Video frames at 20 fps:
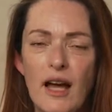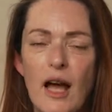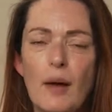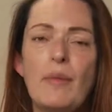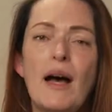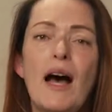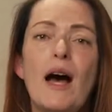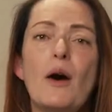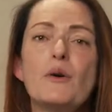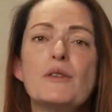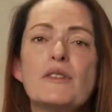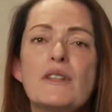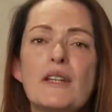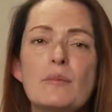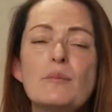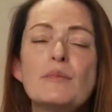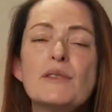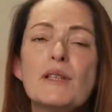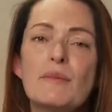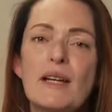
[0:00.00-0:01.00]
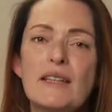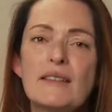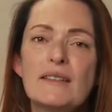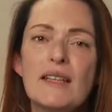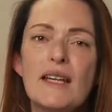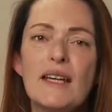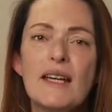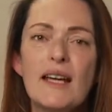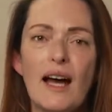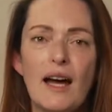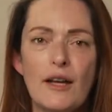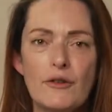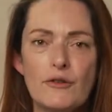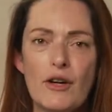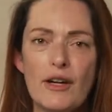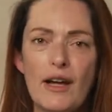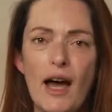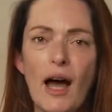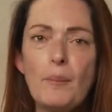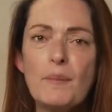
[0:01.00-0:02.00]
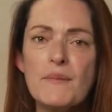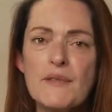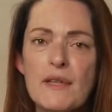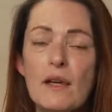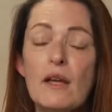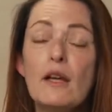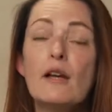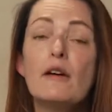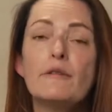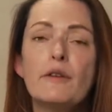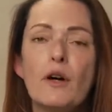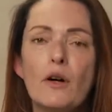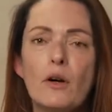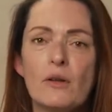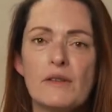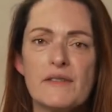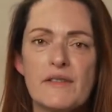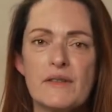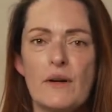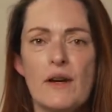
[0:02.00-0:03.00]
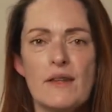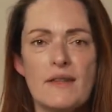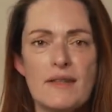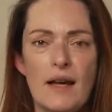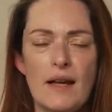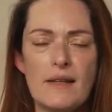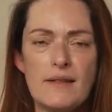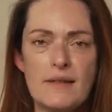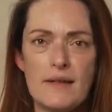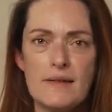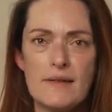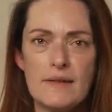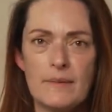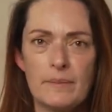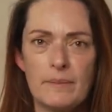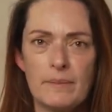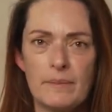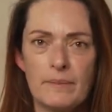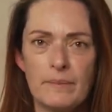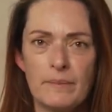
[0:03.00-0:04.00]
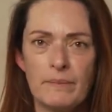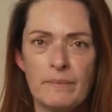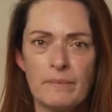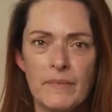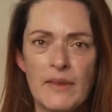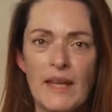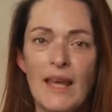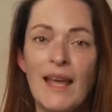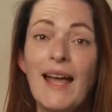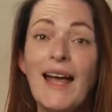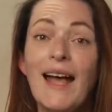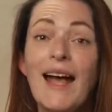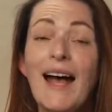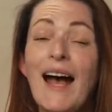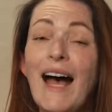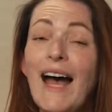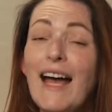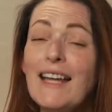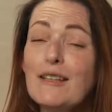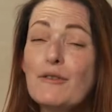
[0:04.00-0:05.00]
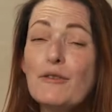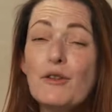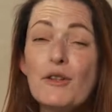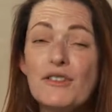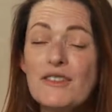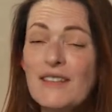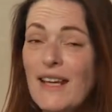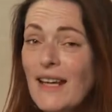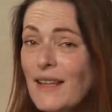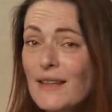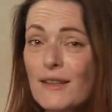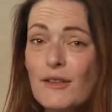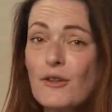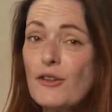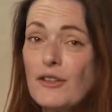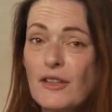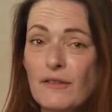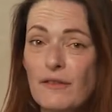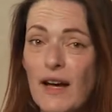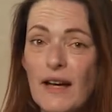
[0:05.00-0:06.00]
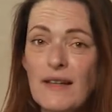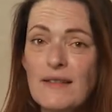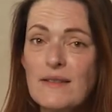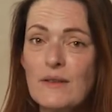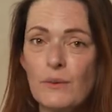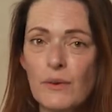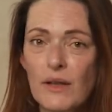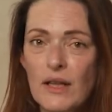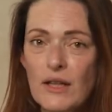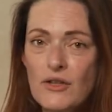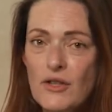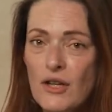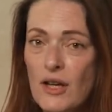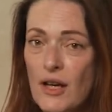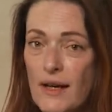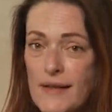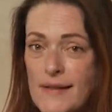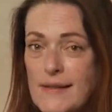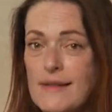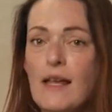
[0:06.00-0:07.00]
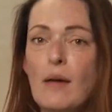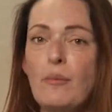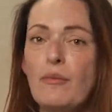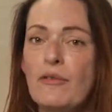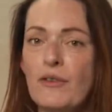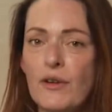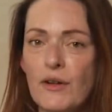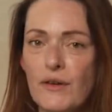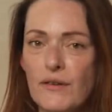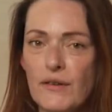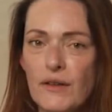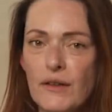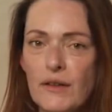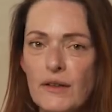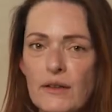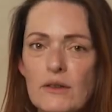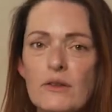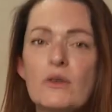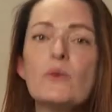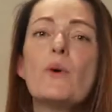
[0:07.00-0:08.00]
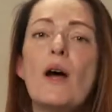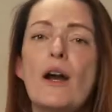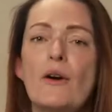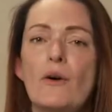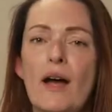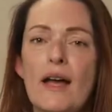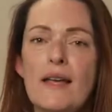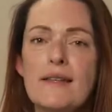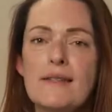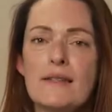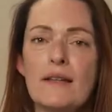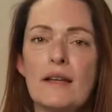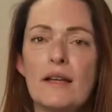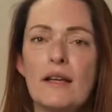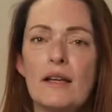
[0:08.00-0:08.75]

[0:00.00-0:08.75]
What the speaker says: about implementing Android apps for all screen sizes. And if you're taking your device reach a step further to Wear OS,